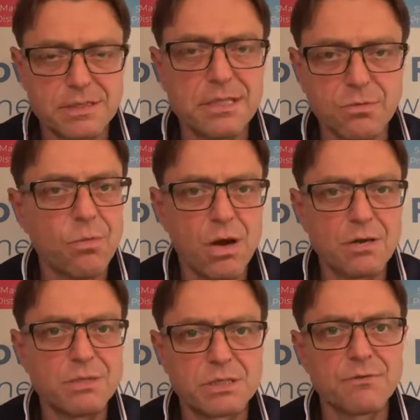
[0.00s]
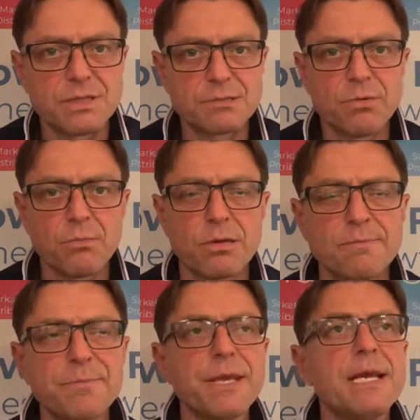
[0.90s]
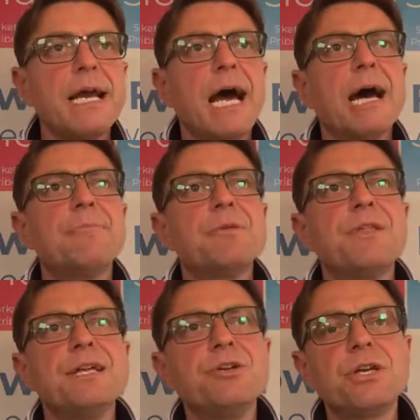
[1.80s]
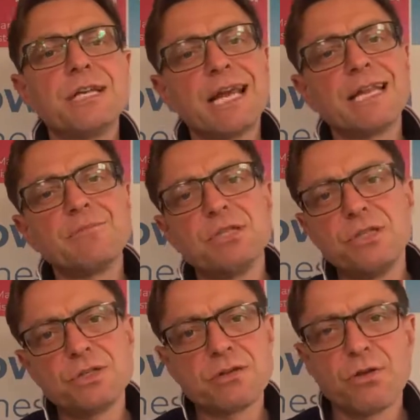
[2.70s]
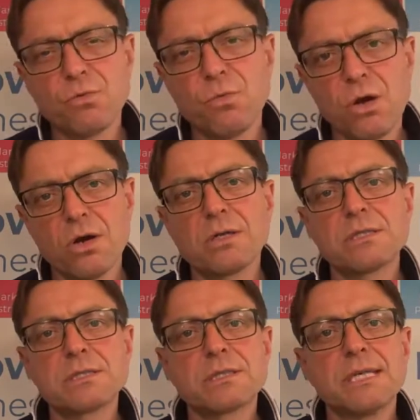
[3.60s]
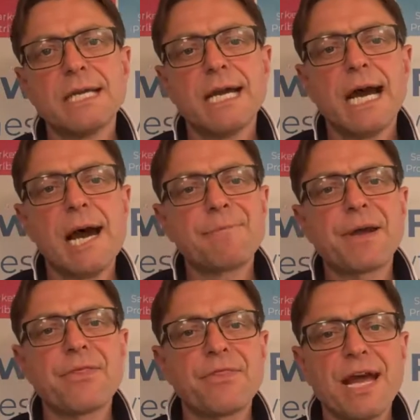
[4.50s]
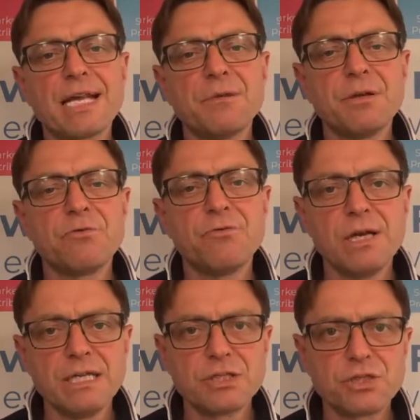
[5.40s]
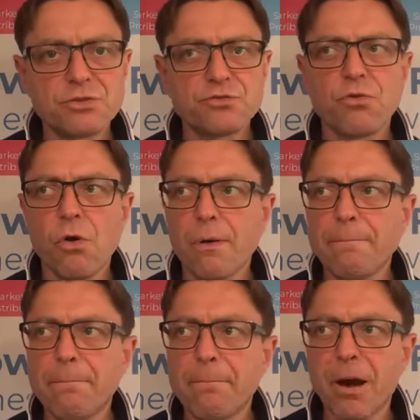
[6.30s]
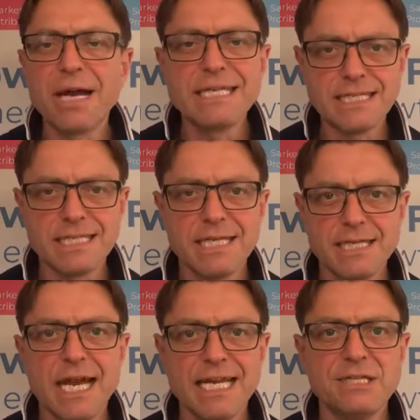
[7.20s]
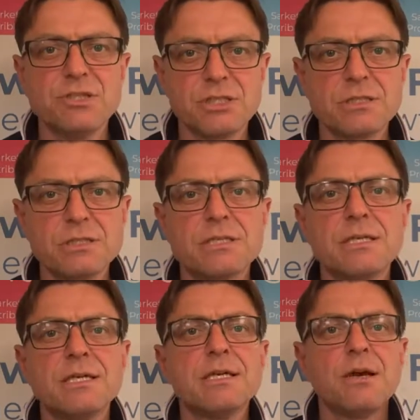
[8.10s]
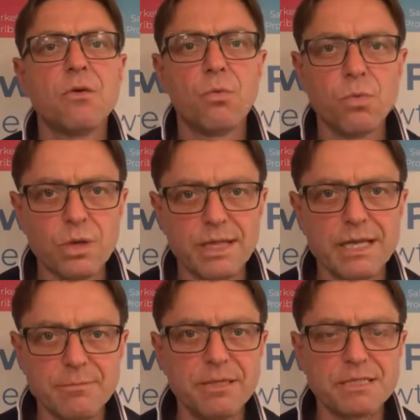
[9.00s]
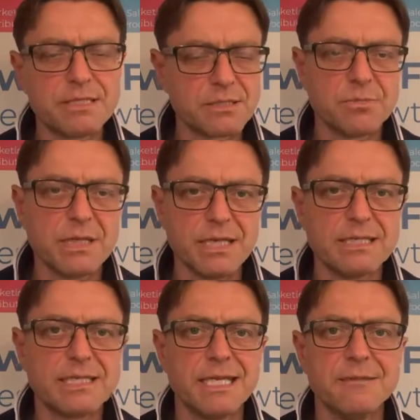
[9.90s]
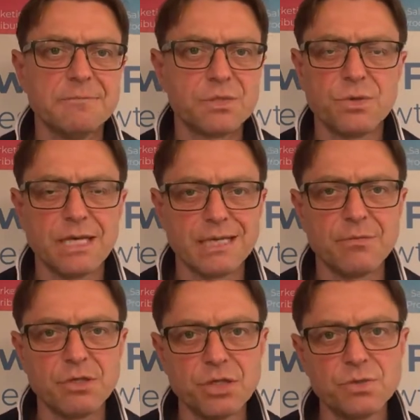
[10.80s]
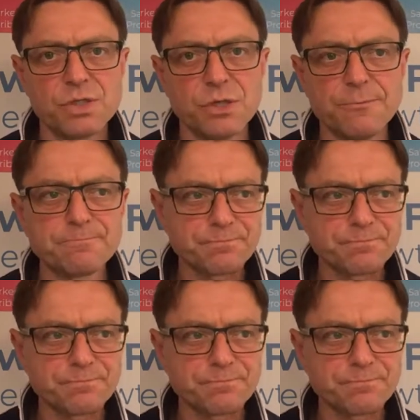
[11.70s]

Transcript: the why are we solving this problem? But then you can get them to use their own words. And that can be a really strong binding agent within a business and within a team to enable you to